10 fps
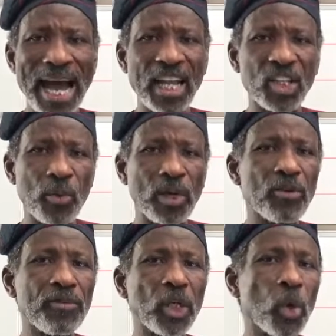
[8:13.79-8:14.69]
and it's one
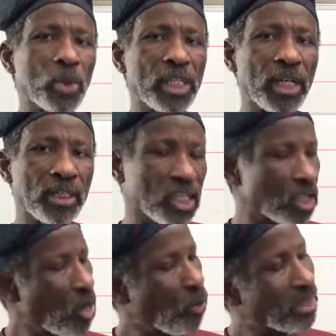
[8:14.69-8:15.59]
of the naughty
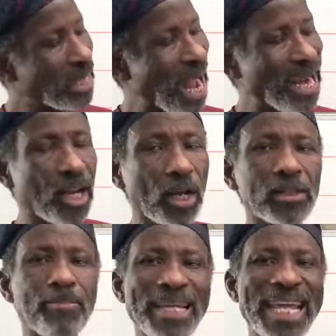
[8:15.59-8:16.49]
letters which
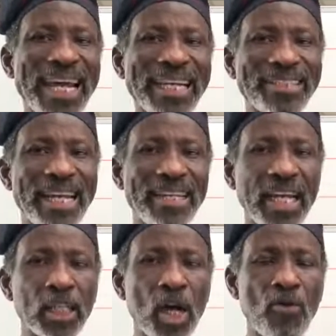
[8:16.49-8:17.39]
cannot be
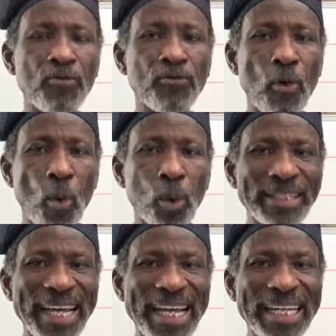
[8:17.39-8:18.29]
extended forward.